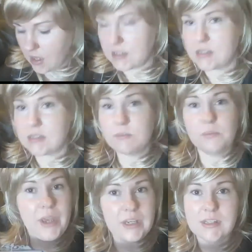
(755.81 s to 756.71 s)
just
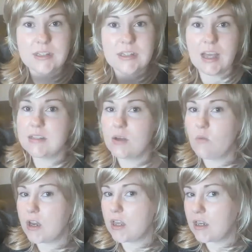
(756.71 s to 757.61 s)
picked the styles I
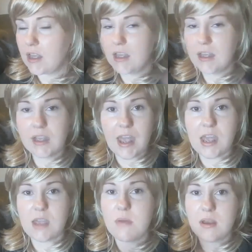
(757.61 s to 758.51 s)
wanted. It
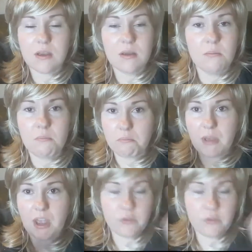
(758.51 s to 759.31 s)
came, paid